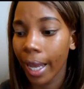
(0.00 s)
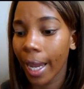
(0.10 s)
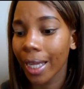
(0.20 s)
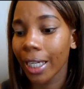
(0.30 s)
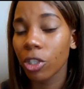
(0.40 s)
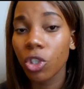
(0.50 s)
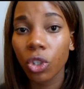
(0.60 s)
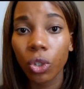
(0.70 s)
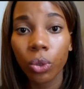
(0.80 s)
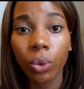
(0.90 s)
And then
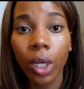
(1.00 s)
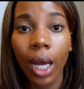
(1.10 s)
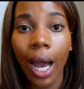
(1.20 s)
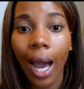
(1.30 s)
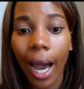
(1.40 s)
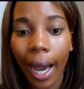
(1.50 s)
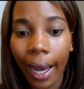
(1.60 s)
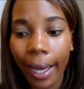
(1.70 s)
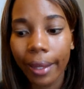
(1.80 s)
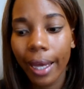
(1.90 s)
to
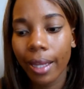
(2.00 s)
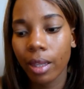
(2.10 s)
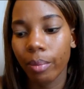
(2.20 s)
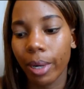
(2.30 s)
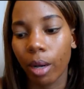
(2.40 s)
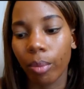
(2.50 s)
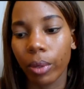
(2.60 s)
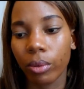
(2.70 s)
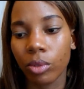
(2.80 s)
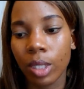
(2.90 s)
highlight the brow
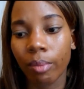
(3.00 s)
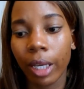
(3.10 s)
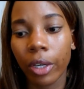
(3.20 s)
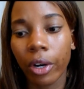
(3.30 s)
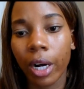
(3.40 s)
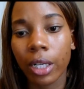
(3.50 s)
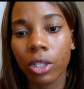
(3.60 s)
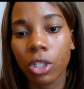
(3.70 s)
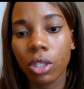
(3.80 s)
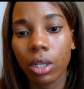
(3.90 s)
bone, to make your
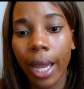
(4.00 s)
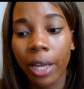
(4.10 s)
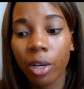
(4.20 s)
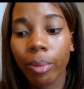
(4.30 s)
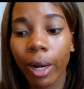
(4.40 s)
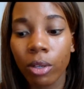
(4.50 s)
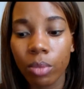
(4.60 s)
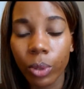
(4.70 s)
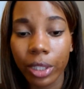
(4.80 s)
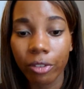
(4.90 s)
arch and your
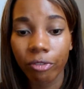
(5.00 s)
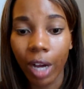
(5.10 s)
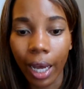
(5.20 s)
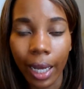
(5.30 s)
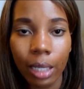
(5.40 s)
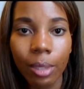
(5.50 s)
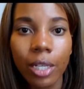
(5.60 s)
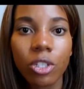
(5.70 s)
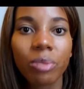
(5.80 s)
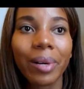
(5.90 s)
brows more defined,
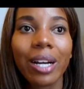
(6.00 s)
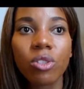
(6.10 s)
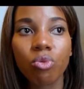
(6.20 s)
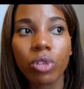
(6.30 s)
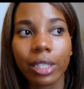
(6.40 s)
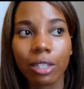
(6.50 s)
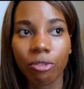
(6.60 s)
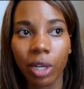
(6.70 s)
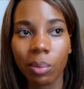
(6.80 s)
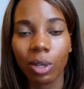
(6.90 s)
because your brows really
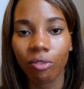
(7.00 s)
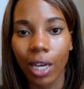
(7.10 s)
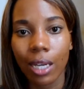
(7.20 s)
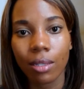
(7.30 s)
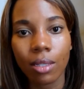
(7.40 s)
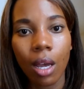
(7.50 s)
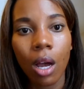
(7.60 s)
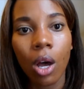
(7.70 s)
frame your face.